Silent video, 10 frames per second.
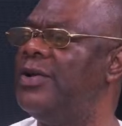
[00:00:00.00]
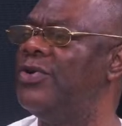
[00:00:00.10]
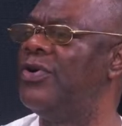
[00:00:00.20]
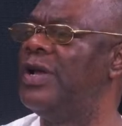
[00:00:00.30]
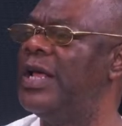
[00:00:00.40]

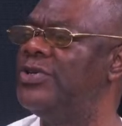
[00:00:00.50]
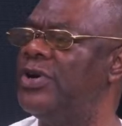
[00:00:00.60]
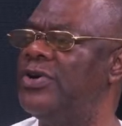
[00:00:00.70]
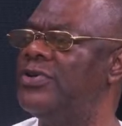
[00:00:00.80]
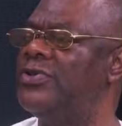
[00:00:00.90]

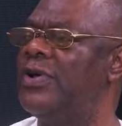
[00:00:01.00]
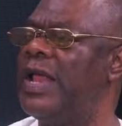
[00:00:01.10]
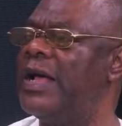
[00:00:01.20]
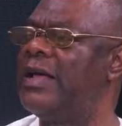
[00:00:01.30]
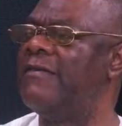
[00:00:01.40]
Nature does not
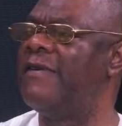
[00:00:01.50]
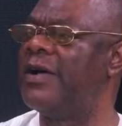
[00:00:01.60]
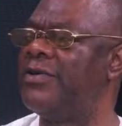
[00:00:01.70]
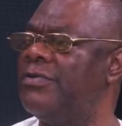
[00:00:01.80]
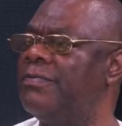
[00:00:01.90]
like a
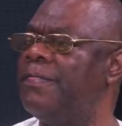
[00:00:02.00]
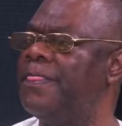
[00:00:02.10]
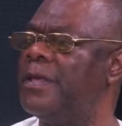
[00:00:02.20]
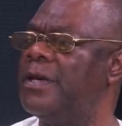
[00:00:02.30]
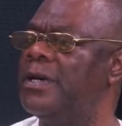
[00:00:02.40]
vacuum.
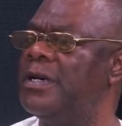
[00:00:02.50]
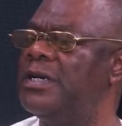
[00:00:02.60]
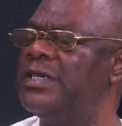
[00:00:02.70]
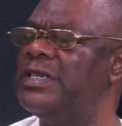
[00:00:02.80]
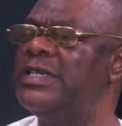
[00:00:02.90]

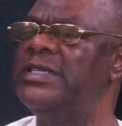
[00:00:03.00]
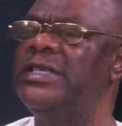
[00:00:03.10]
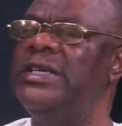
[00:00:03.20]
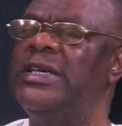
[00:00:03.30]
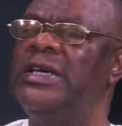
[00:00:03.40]
Since
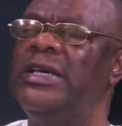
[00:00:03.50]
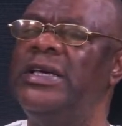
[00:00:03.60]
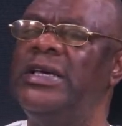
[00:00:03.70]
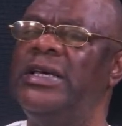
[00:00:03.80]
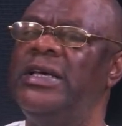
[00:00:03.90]

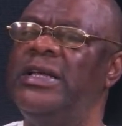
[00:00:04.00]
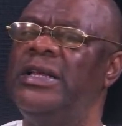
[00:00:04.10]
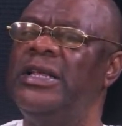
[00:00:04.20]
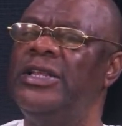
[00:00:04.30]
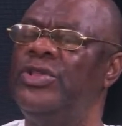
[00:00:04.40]
the
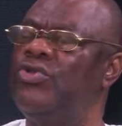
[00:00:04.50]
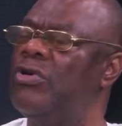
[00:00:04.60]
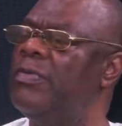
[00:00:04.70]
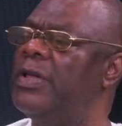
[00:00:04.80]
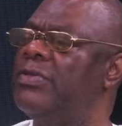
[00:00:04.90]

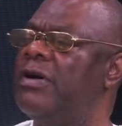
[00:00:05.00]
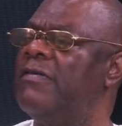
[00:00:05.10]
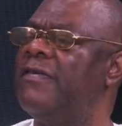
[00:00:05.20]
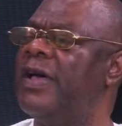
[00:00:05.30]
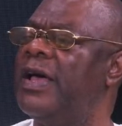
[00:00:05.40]
dethronement
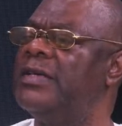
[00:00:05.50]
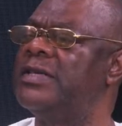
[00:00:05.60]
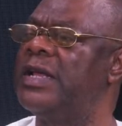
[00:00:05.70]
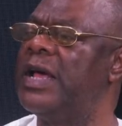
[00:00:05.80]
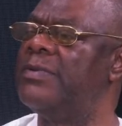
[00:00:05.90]
of
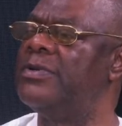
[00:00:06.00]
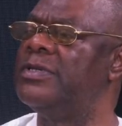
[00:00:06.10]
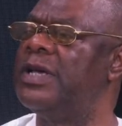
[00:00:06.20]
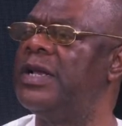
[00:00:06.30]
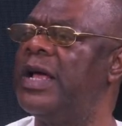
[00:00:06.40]
Saddam
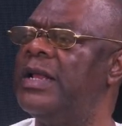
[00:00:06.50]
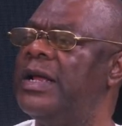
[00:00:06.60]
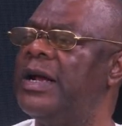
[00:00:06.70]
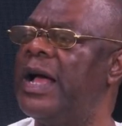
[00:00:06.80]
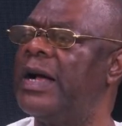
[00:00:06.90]
Hussein and
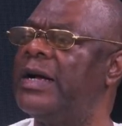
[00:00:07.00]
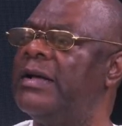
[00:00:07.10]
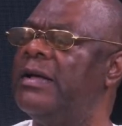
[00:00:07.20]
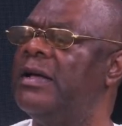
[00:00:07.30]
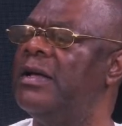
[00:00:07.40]
Iraq,
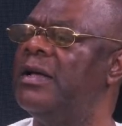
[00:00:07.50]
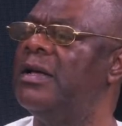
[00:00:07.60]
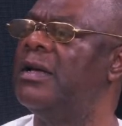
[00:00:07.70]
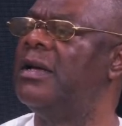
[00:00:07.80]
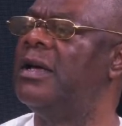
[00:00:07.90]

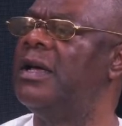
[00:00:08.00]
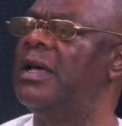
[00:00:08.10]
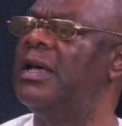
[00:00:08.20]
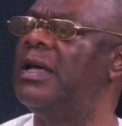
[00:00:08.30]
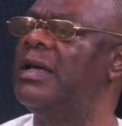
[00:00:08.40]

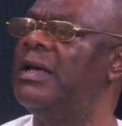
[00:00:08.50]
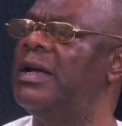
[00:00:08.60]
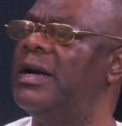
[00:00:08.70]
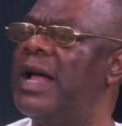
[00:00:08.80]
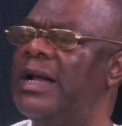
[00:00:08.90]

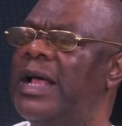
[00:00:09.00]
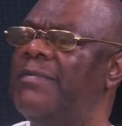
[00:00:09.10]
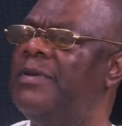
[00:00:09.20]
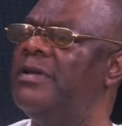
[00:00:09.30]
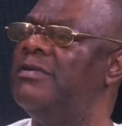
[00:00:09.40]
Iran
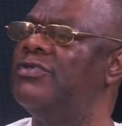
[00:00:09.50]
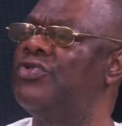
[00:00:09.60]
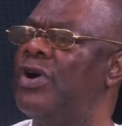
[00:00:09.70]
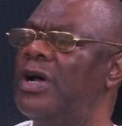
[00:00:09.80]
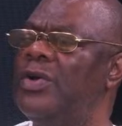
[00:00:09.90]
has been
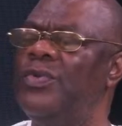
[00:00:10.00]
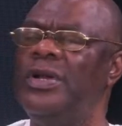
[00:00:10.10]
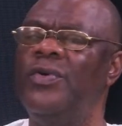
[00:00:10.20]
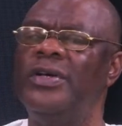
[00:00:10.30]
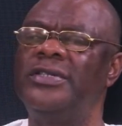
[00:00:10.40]
struggling
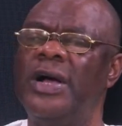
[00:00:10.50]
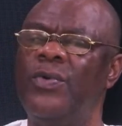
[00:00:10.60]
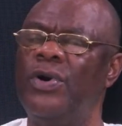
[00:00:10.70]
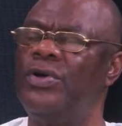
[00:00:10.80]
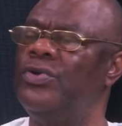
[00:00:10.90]
with the
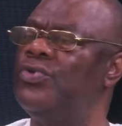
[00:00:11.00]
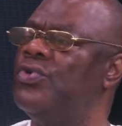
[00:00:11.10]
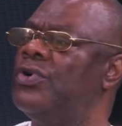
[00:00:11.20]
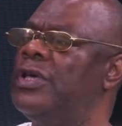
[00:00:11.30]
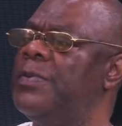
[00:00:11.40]
Western world
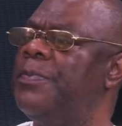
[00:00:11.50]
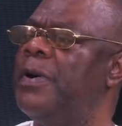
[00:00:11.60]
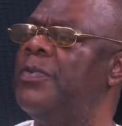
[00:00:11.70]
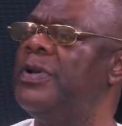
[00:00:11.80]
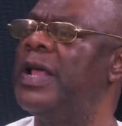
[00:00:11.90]
to keep
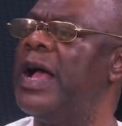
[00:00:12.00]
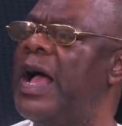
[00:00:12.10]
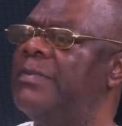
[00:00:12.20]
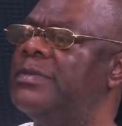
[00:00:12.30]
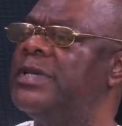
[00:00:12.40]
up with their
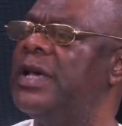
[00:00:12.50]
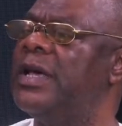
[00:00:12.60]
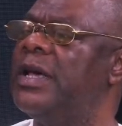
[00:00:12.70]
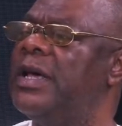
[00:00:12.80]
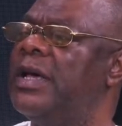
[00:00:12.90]
arms
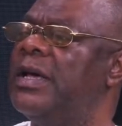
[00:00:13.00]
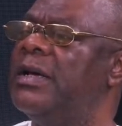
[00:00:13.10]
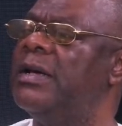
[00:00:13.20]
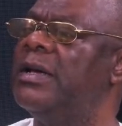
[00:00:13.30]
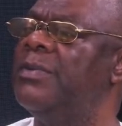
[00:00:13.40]

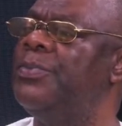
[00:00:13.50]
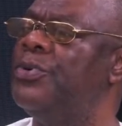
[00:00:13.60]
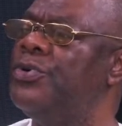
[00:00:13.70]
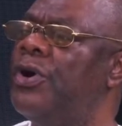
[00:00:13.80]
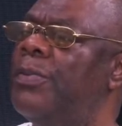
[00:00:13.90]

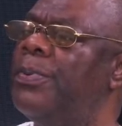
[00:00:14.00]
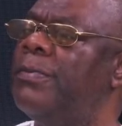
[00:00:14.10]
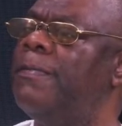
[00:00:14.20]
build-up.